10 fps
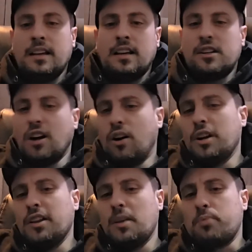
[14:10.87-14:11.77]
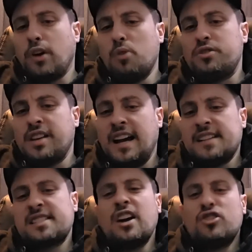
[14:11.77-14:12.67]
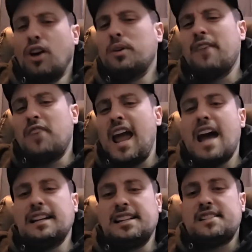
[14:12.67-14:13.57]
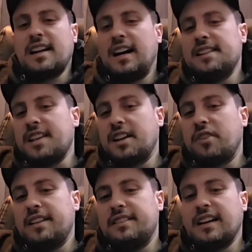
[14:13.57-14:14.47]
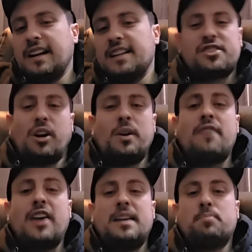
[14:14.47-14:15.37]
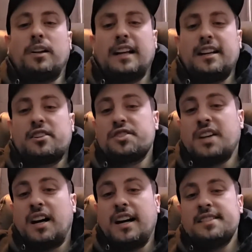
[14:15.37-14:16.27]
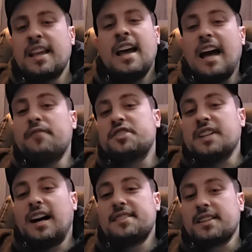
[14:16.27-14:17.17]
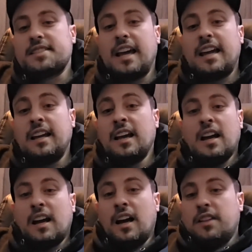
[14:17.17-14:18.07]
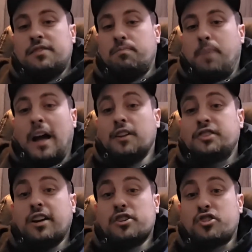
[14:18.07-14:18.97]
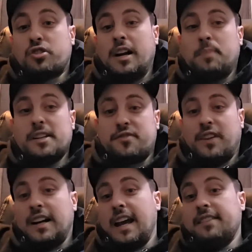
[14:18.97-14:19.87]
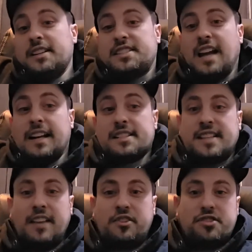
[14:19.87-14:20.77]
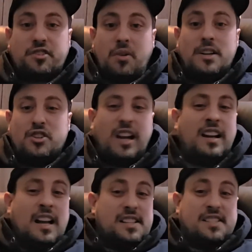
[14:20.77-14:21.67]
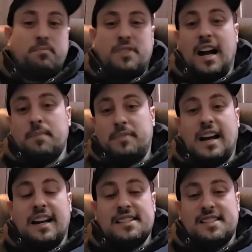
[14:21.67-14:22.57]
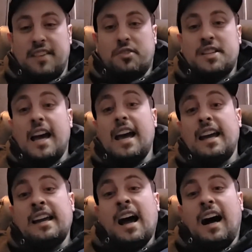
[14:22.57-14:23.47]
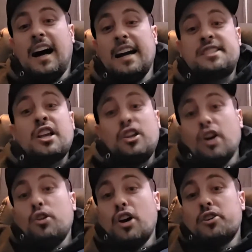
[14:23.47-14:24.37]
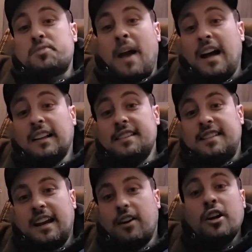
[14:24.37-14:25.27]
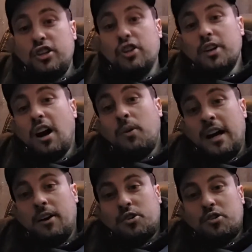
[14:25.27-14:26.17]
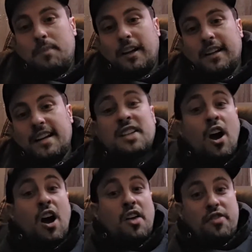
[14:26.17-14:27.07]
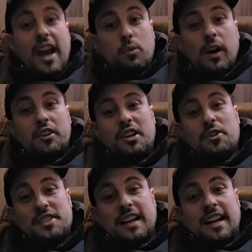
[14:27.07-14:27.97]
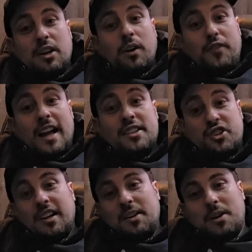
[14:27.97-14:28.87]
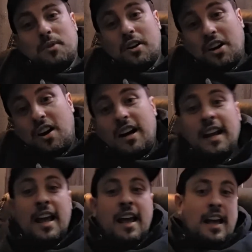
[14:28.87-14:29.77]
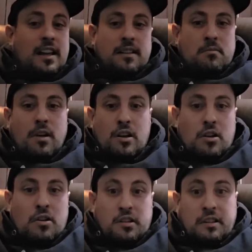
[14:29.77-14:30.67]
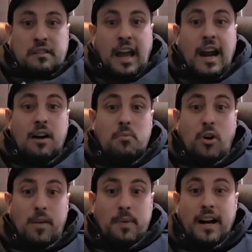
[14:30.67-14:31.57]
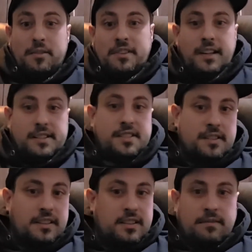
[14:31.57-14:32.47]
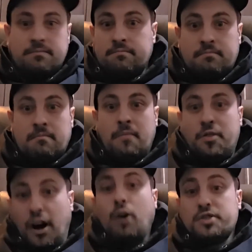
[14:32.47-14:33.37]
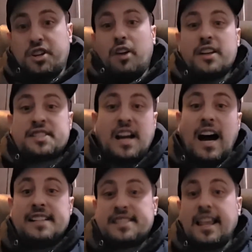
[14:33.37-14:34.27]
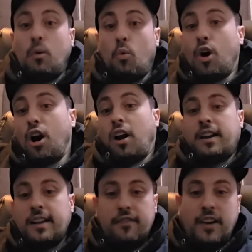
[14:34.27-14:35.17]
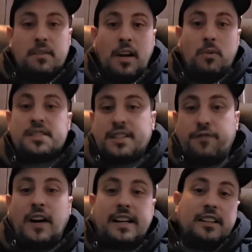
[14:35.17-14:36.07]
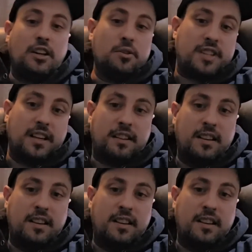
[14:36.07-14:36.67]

Go to the protest. Don't have any signs that are anti-ICE. Don't have any political signs. Have signs that say, Palantir's creepy as fuck. Hey, these data centers are doing shit. Stop data centers. Hey, ICE, you use Palantir. You know how creepy it is. They will use it on you eventually when we're gone. Care more about this. Those are the signs that work, if anybody wants to fucking use it.